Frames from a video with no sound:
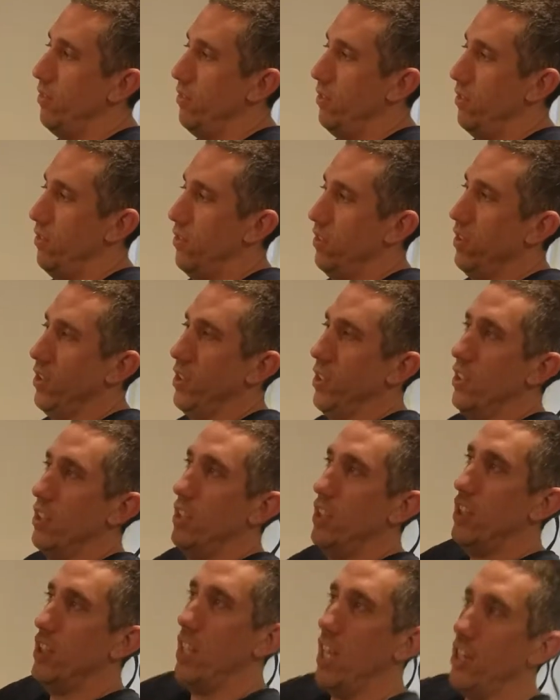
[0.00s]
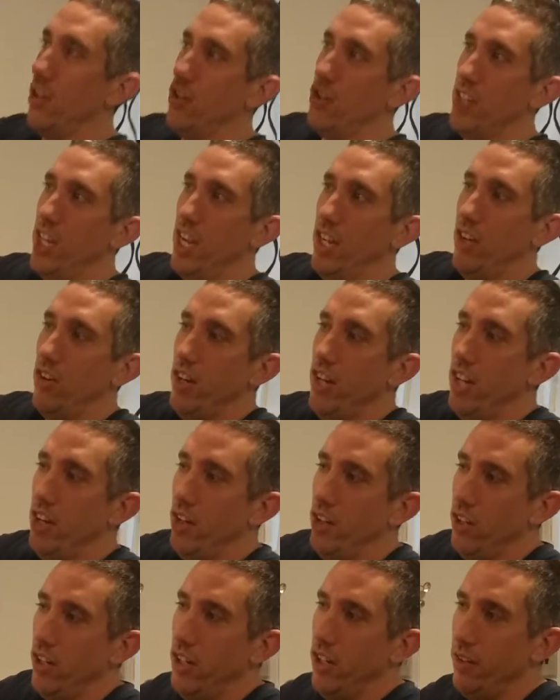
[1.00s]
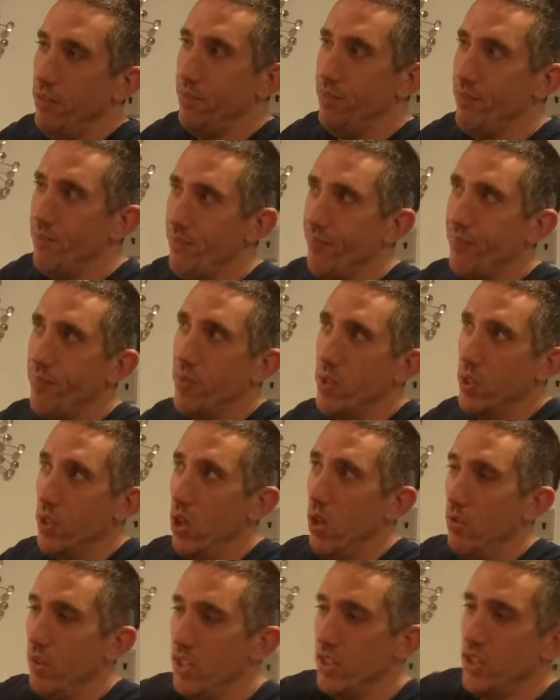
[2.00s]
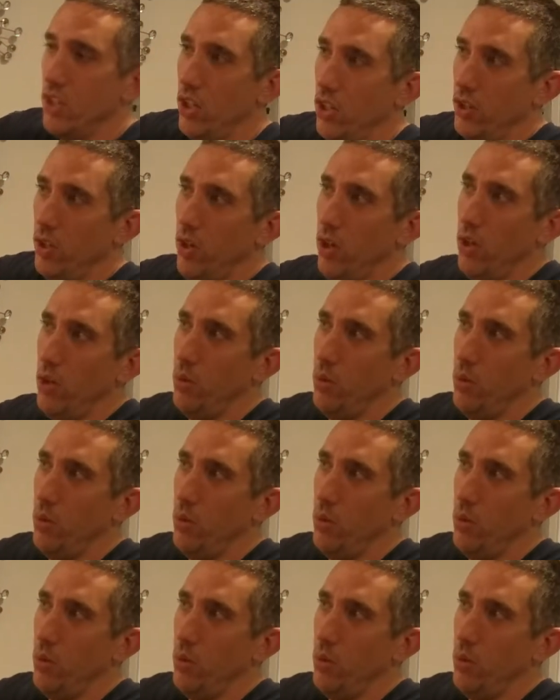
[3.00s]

It's got your standard end on it, or at least all the